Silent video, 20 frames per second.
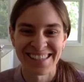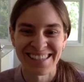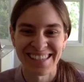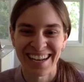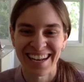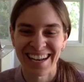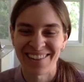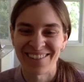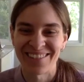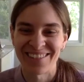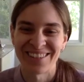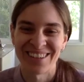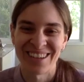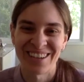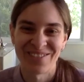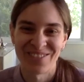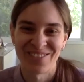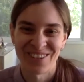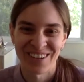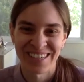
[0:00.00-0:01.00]
Sunday. We're
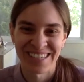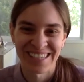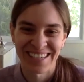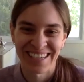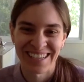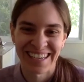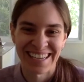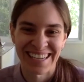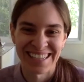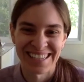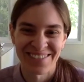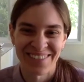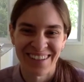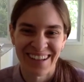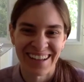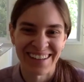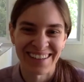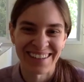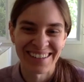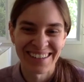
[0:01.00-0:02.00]
looking forward to it as
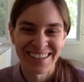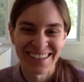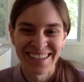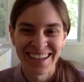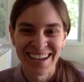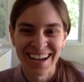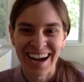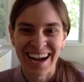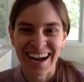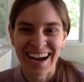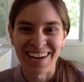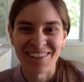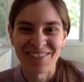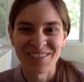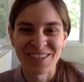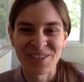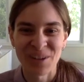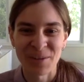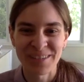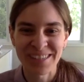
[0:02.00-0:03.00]
well. Um,
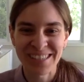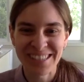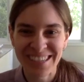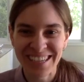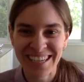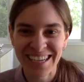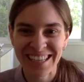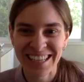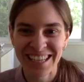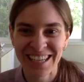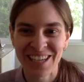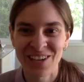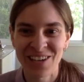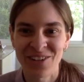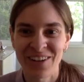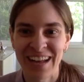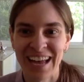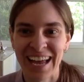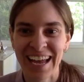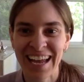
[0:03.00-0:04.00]
so I'm just looking at the
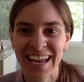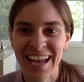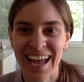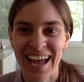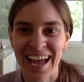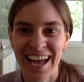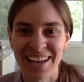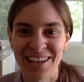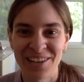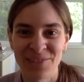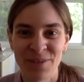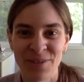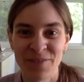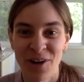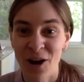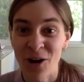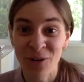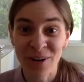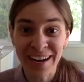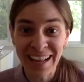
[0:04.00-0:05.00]
Q&A and we've
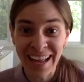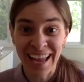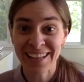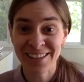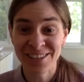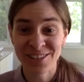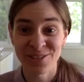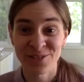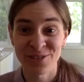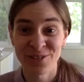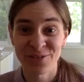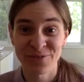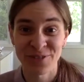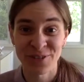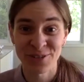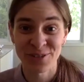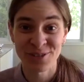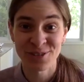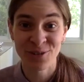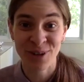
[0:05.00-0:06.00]
already answered the
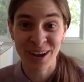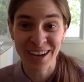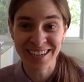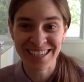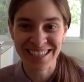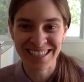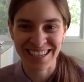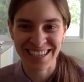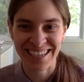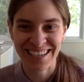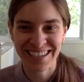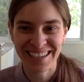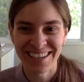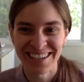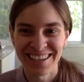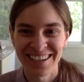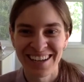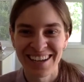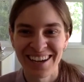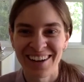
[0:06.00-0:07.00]
first question
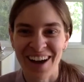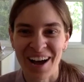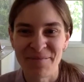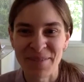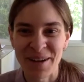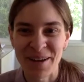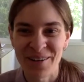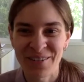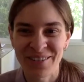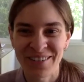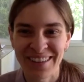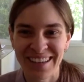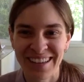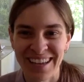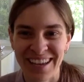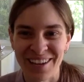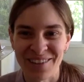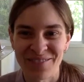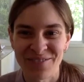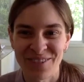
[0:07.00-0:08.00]
about
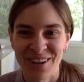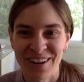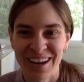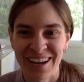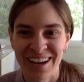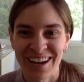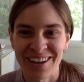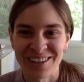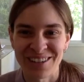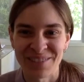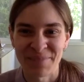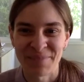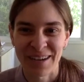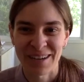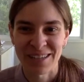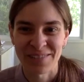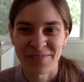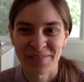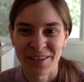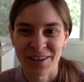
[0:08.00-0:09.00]
the Frontenac Archbiosphere
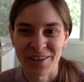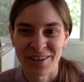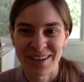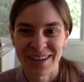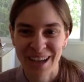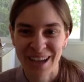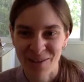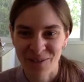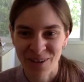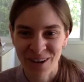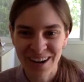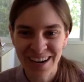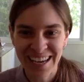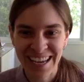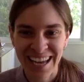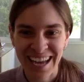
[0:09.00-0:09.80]
Biosphere Network.